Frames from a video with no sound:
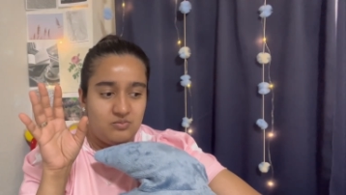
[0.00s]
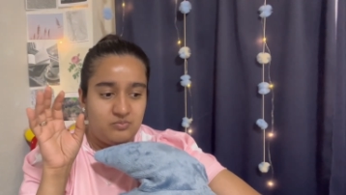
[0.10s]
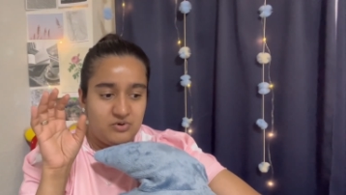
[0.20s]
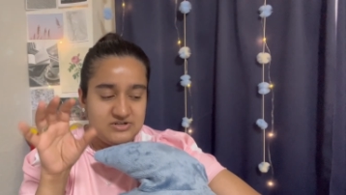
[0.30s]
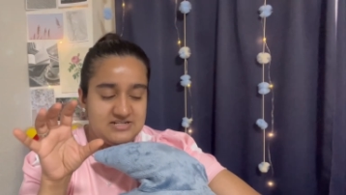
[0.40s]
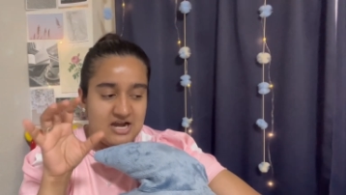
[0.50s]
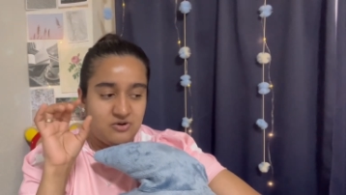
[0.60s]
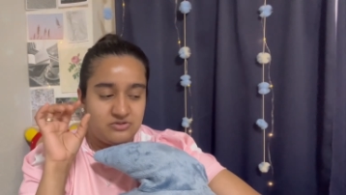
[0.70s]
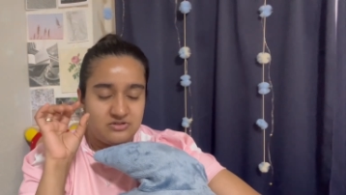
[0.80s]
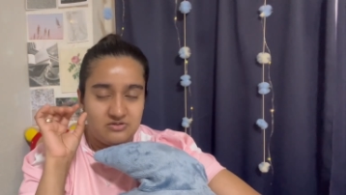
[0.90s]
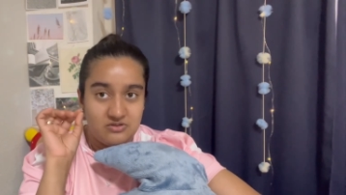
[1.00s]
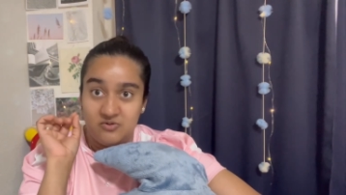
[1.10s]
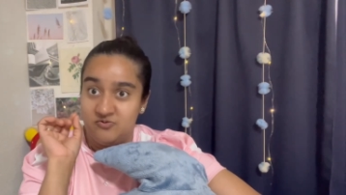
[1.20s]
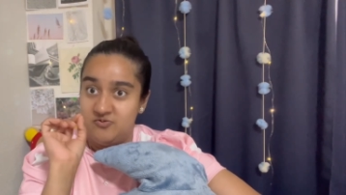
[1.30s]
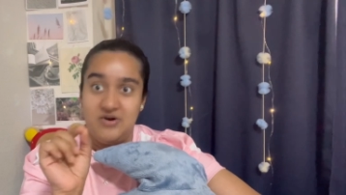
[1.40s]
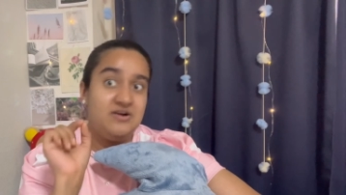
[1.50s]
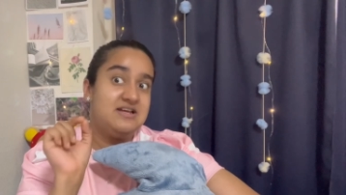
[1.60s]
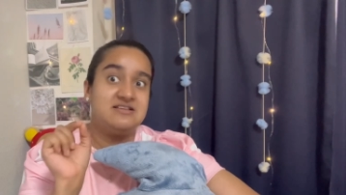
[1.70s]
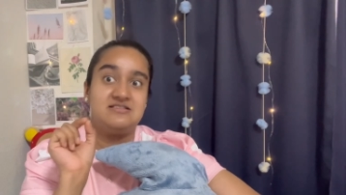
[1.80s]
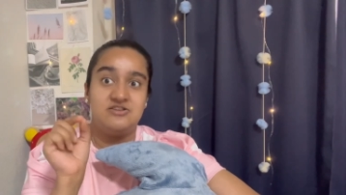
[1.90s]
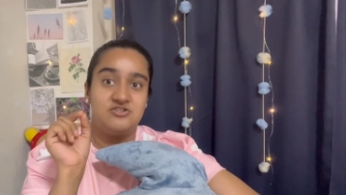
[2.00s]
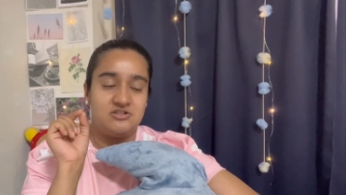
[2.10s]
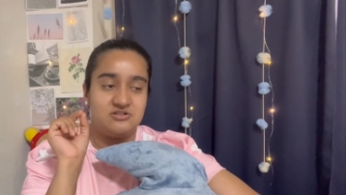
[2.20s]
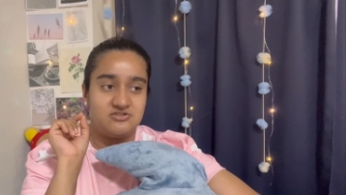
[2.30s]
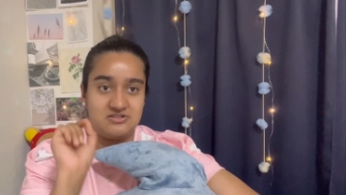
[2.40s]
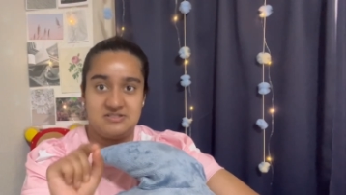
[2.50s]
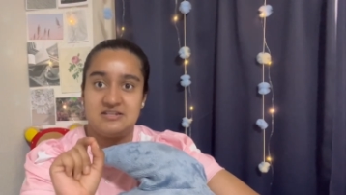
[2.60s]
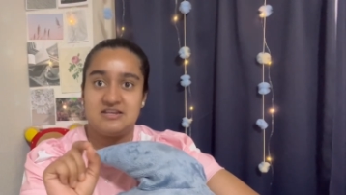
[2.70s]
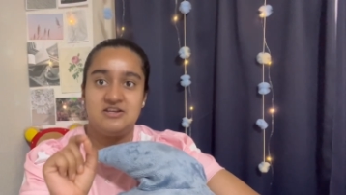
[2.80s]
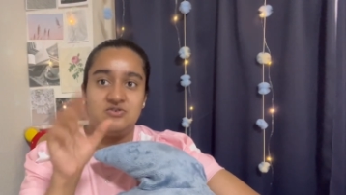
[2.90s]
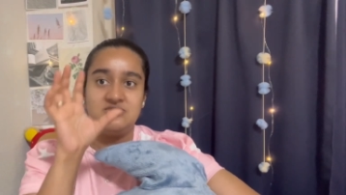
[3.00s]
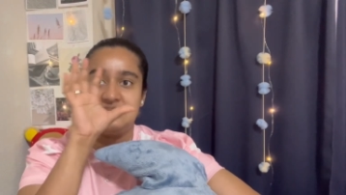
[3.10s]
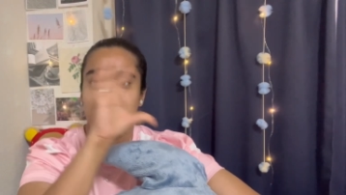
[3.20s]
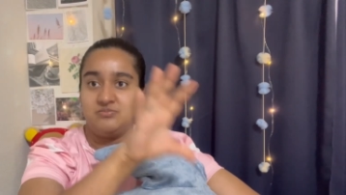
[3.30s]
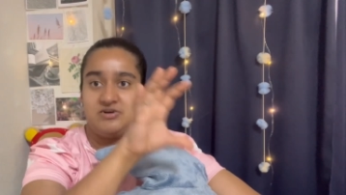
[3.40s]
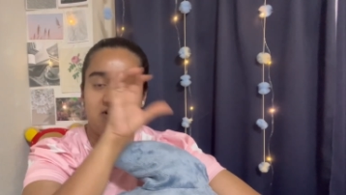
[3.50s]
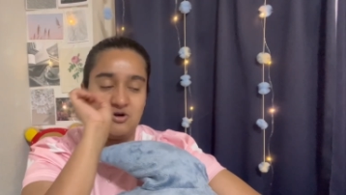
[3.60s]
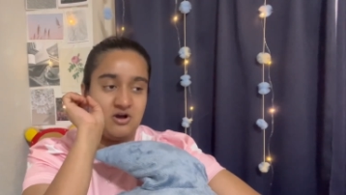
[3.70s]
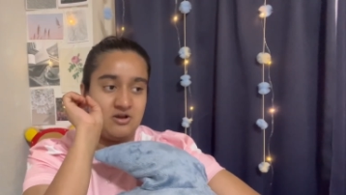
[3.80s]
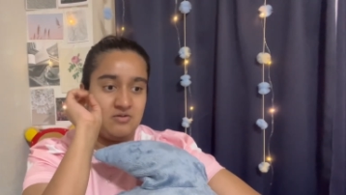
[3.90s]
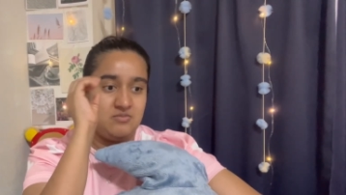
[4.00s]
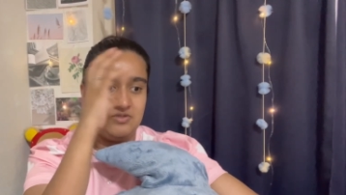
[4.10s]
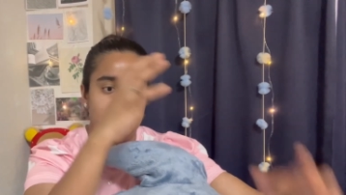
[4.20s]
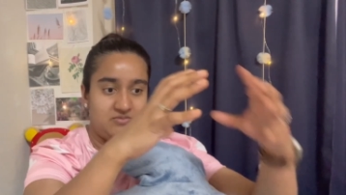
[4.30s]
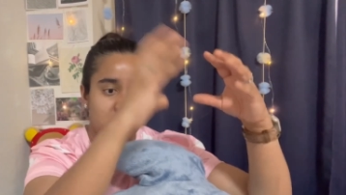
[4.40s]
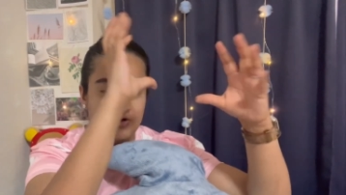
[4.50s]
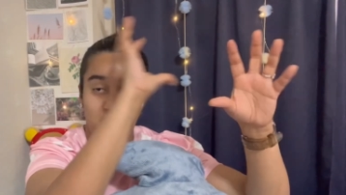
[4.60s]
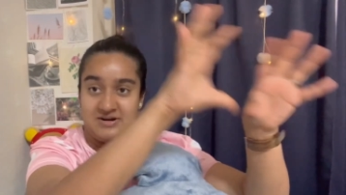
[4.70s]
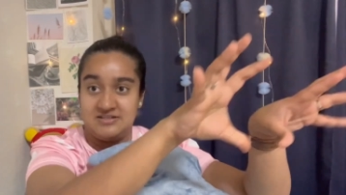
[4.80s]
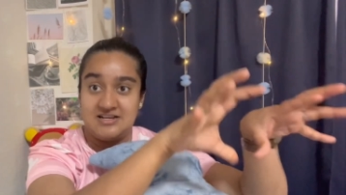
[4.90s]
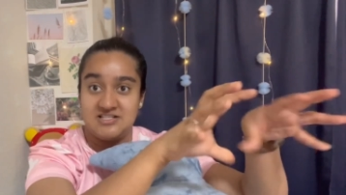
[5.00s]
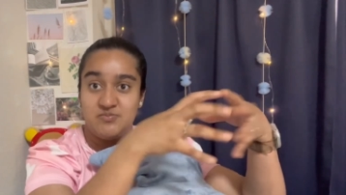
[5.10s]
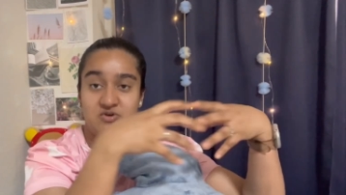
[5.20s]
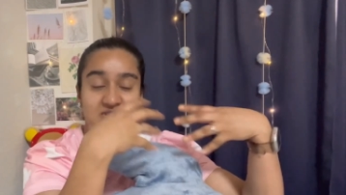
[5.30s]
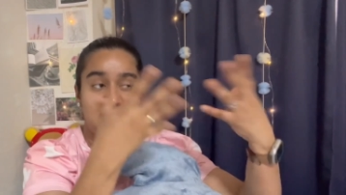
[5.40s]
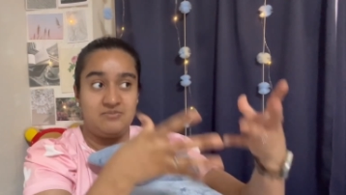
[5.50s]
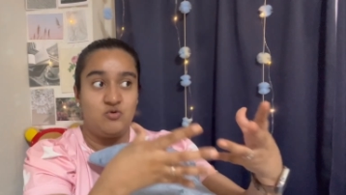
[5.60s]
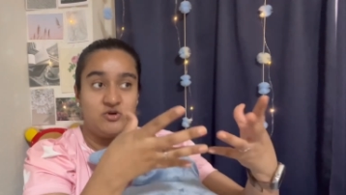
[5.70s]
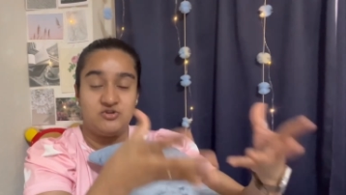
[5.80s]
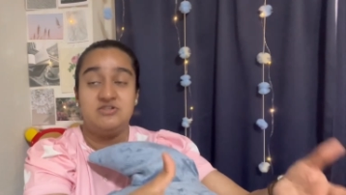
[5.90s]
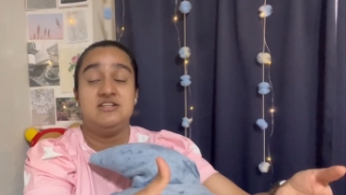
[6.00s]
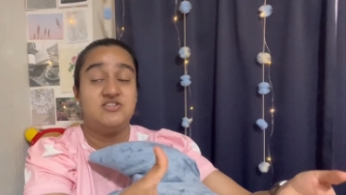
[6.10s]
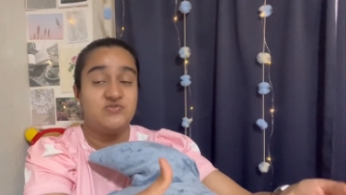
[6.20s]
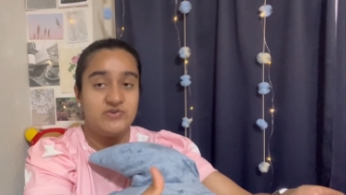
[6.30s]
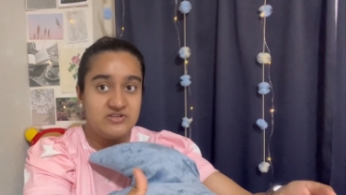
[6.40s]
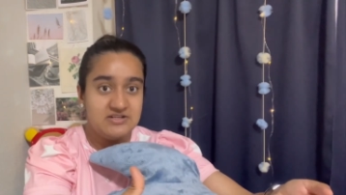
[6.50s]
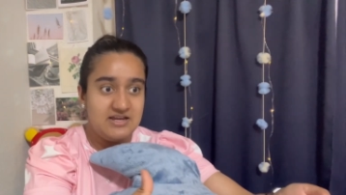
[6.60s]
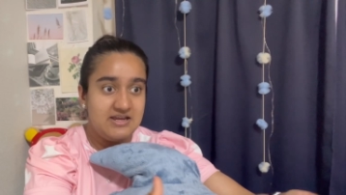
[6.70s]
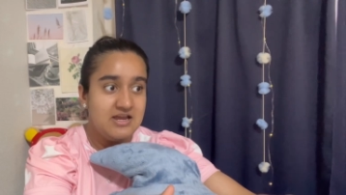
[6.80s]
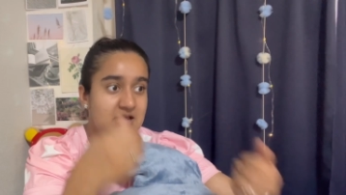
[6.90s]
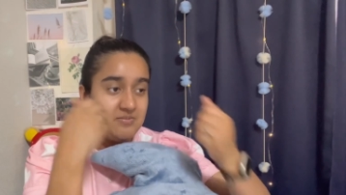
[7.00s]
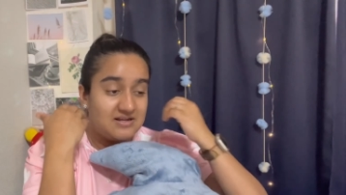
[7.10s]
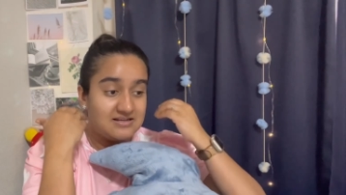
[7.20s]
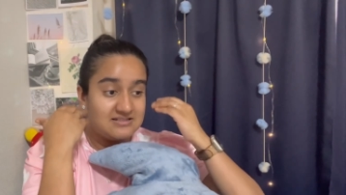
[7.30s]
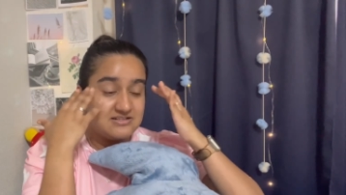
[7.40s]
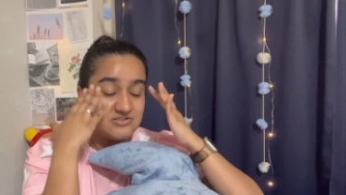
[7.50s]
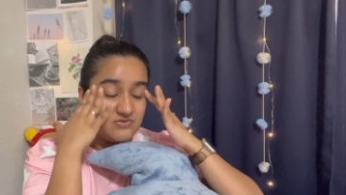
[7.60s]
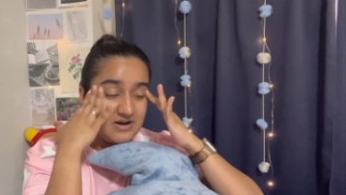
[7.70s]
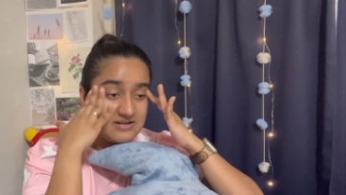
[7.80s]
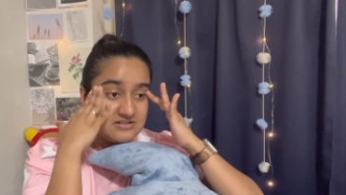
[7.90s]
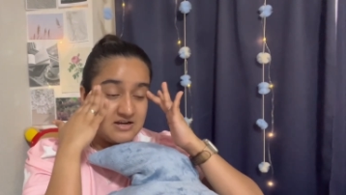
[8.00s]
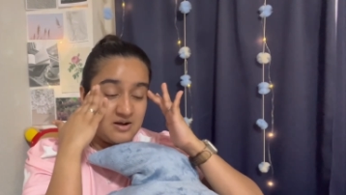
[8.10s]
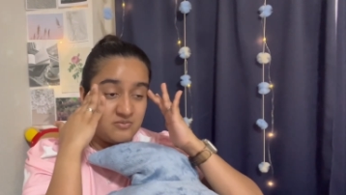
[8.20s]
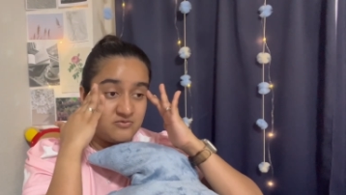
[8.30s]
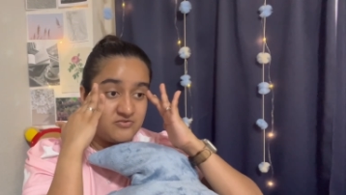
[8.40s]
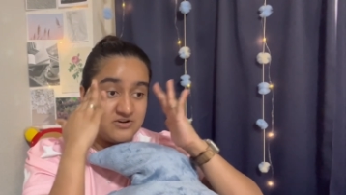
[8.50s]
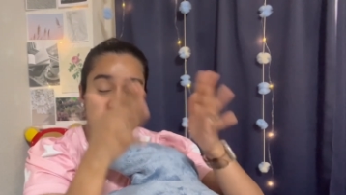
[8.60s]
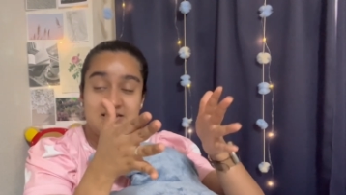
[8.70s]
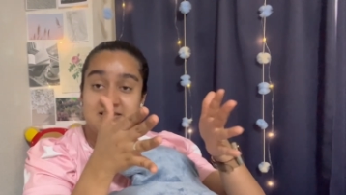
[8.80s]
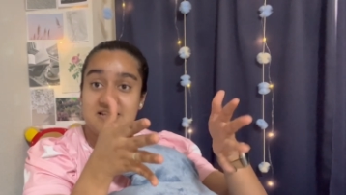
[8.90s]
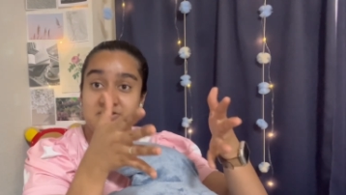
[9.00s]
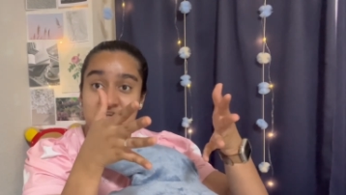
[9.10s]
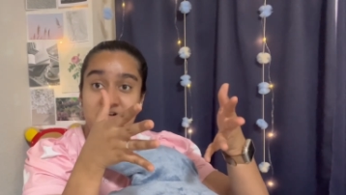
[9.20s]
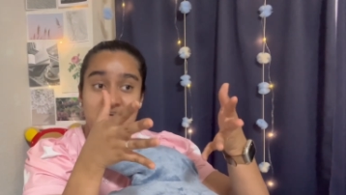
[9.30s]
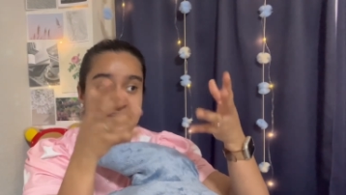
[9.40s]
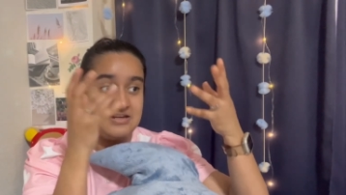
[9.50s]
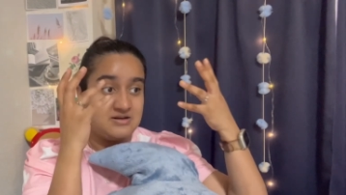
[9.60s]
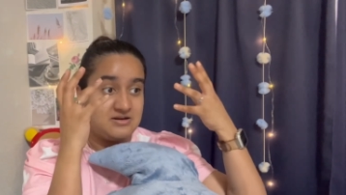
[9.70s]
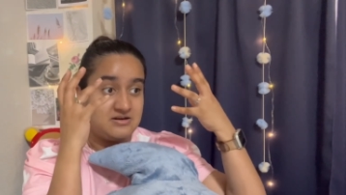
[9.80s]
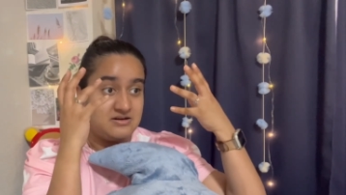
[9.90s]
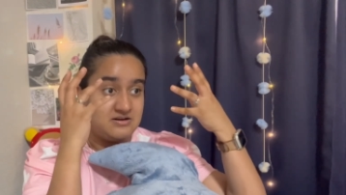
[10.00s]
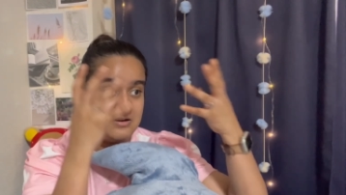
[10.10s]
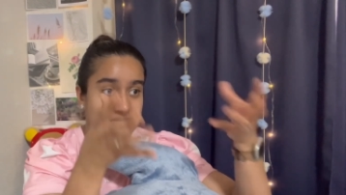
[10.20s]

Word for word: put down the very essentials on sticky notes and put it on you know my textbook that I'm going to teach for the day because it's right um, front and center in